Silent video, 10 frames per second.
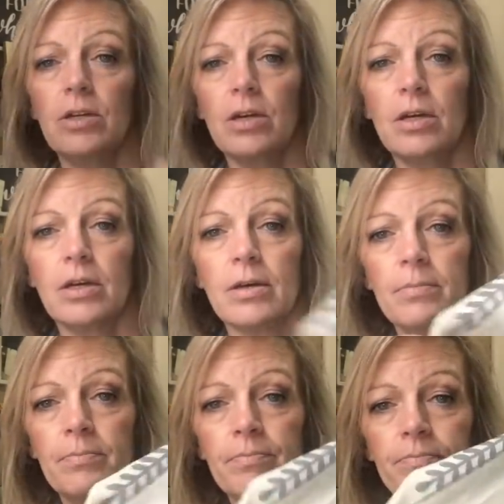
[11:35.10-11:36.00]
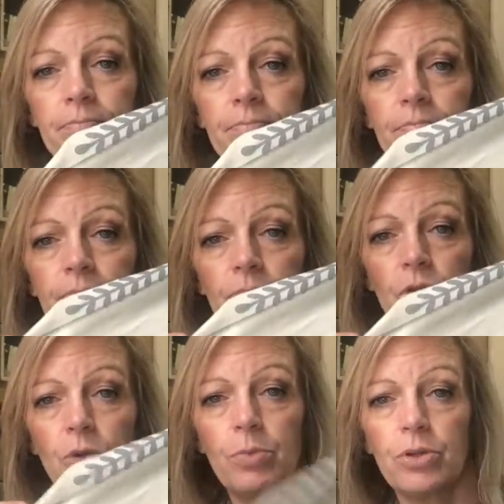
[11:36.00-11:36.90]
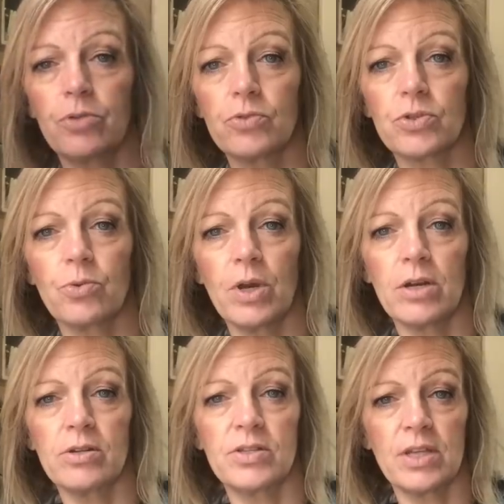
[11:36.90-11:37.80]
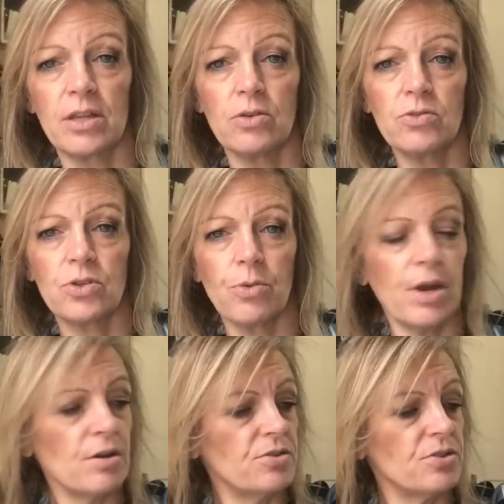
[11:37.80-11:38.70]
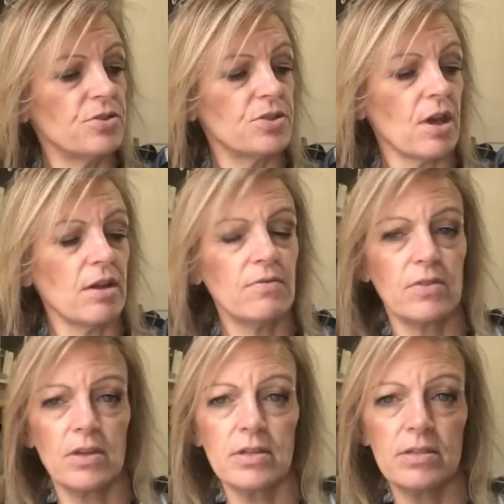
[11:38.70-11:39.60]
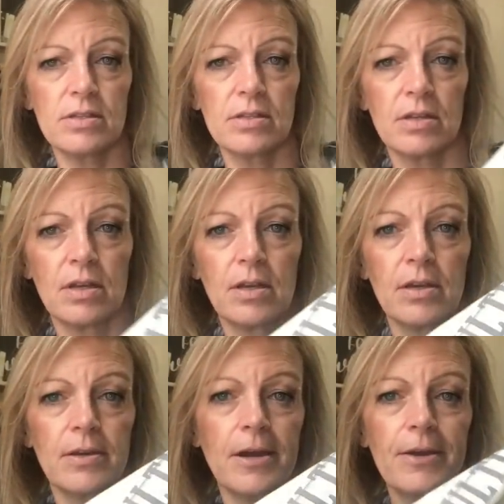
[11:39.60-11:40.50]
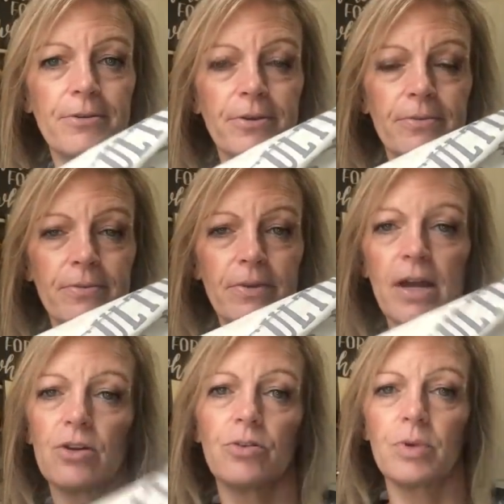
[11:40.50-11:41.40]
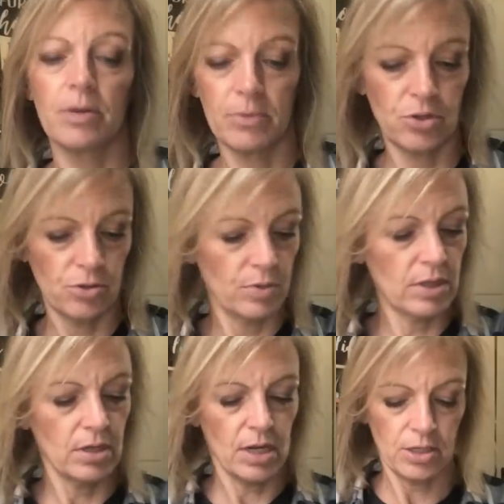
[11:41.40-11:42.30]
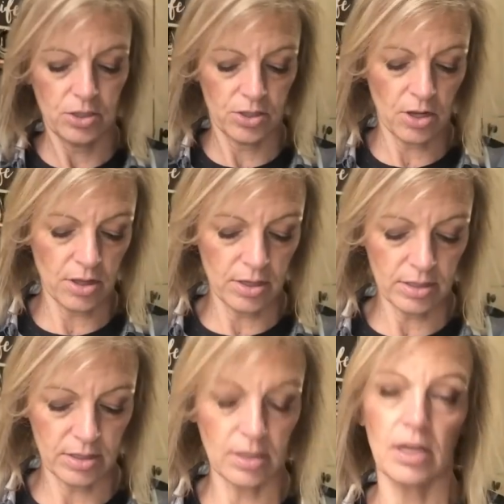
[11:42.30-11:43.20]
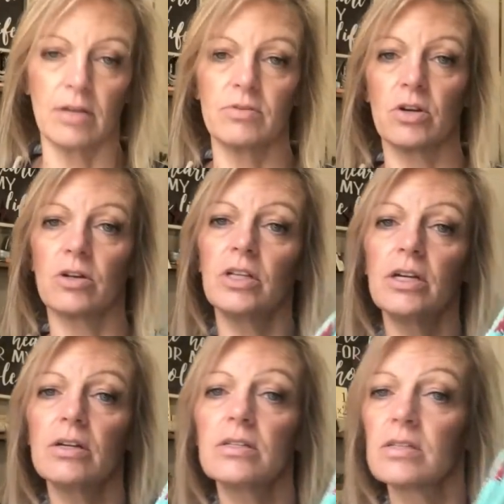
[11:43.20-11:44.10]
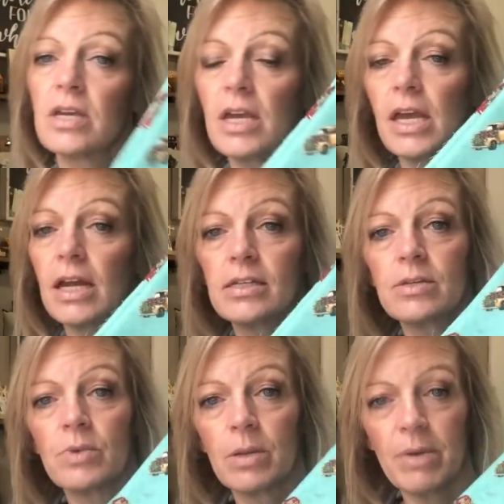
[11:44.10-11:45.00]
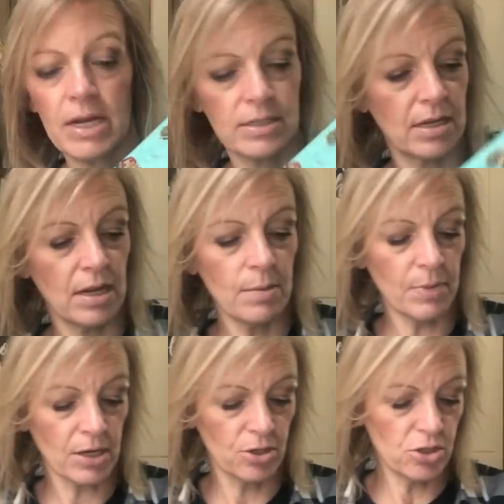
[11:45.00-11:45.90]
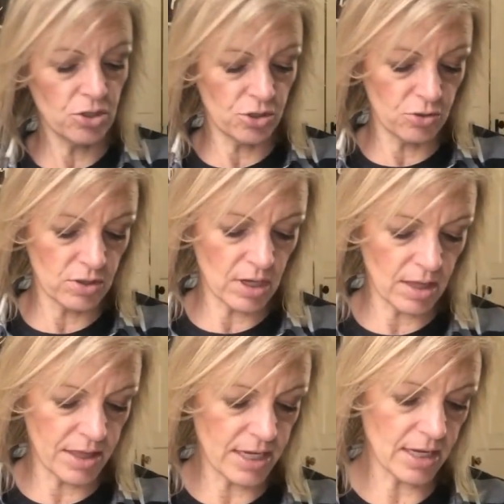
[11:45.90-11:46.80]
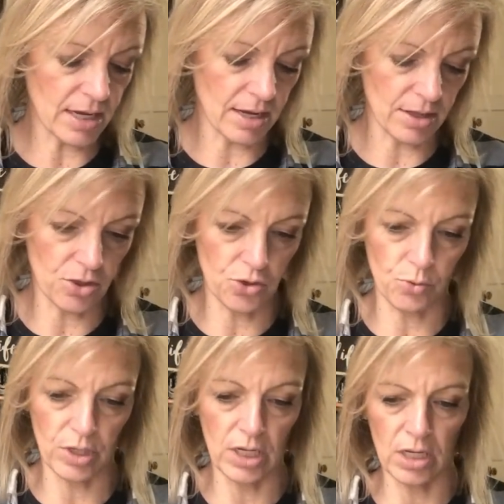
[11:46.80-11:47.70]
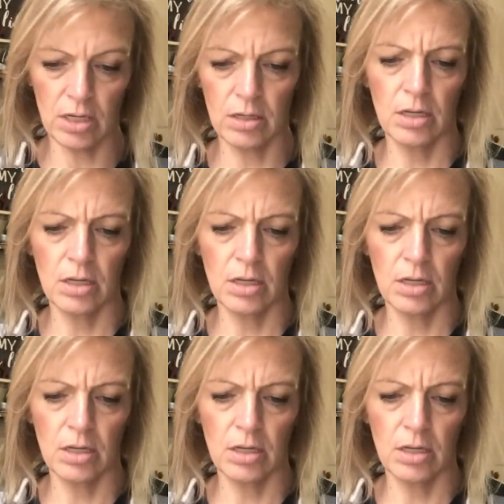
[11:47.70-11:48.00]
um, you know, put those squares, set those squares inside of this. I don't know. I don't know what I'm going to do with it. I just saw this and it was on clearance and I didn't want to pass that up. I could just use it. I think I got three